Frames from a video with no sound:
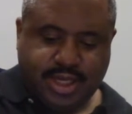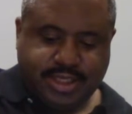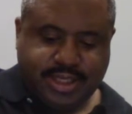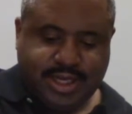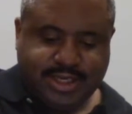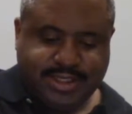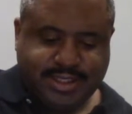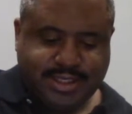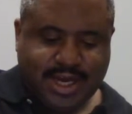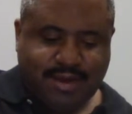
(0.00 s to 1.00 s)
It said, and
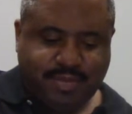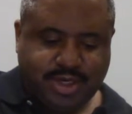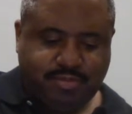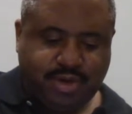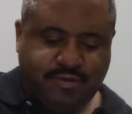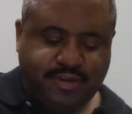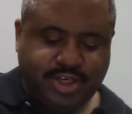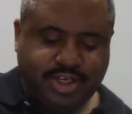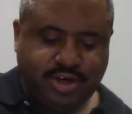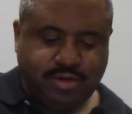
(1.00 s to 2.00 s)
stopped above the
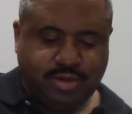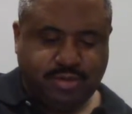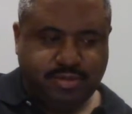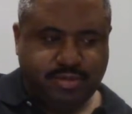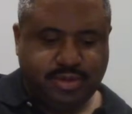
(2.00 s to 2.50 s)
cherubim.